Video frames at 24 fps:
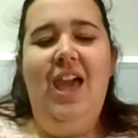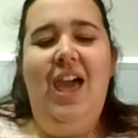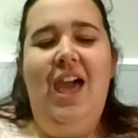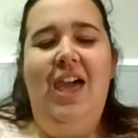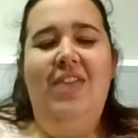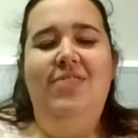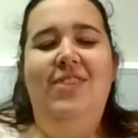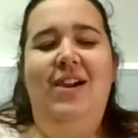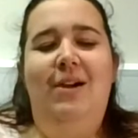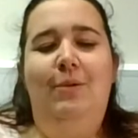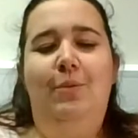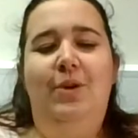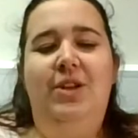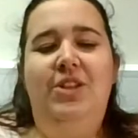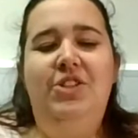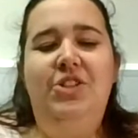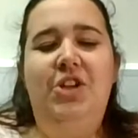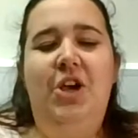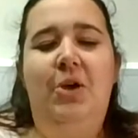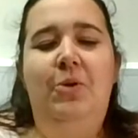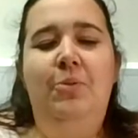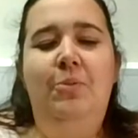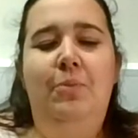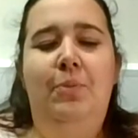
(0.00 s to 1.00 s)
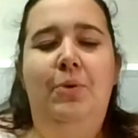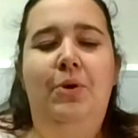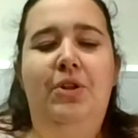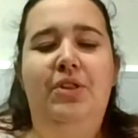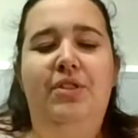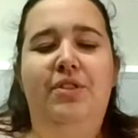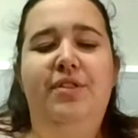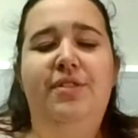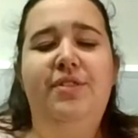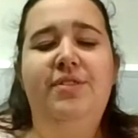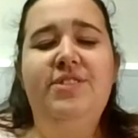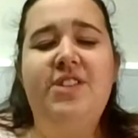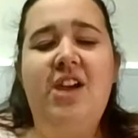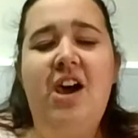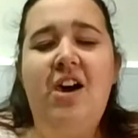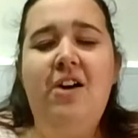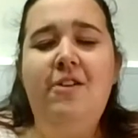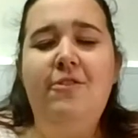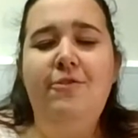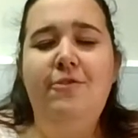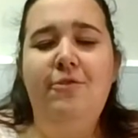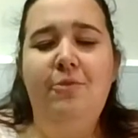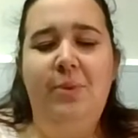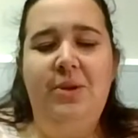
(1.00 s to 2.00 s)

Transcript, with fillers: and that we don't put stuff,